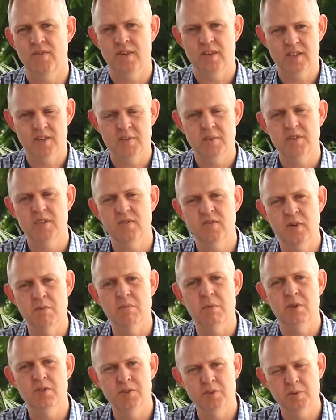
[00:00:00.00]
especially if you've got
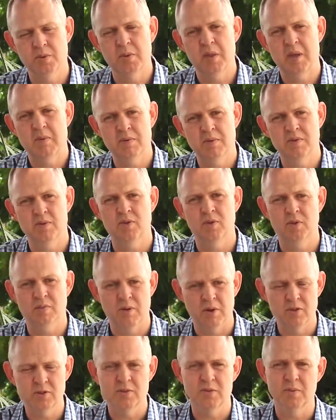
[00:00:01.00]
multiple people doing
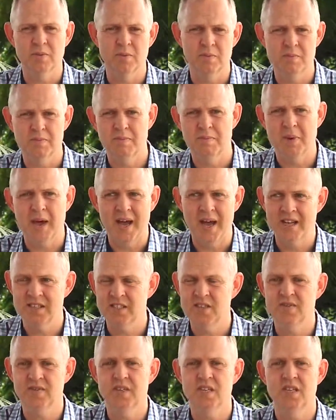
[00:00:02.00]
multiple
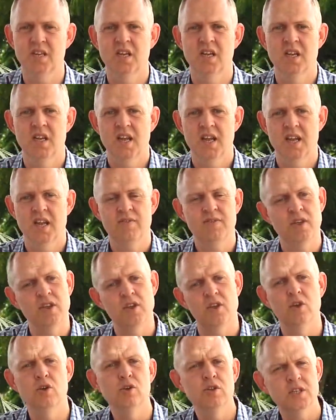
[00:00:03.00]
parts of it, if they're
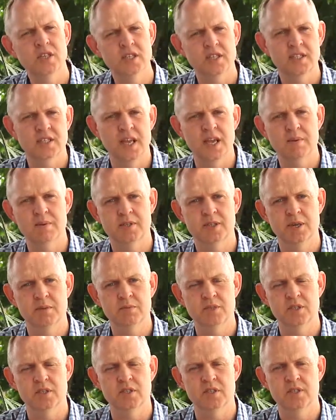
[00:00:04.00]
using the same
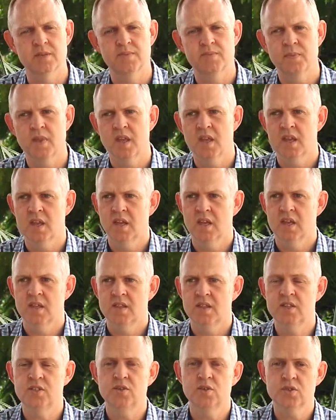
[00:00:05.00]
assumptions.
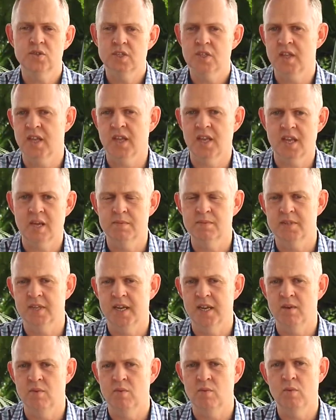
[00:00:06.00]
This also then comes
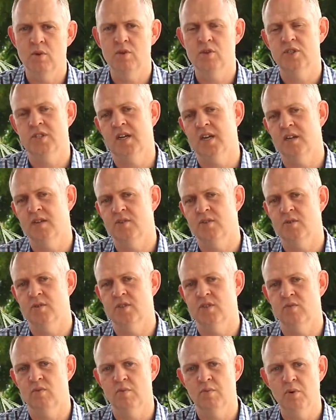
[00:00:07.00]
out when you start doing
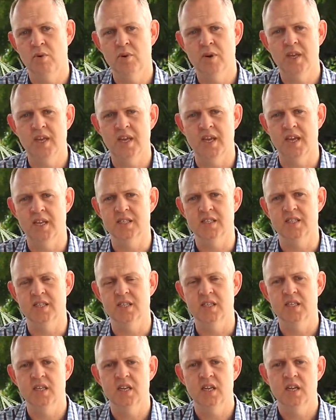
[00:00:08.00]
some reporting against it,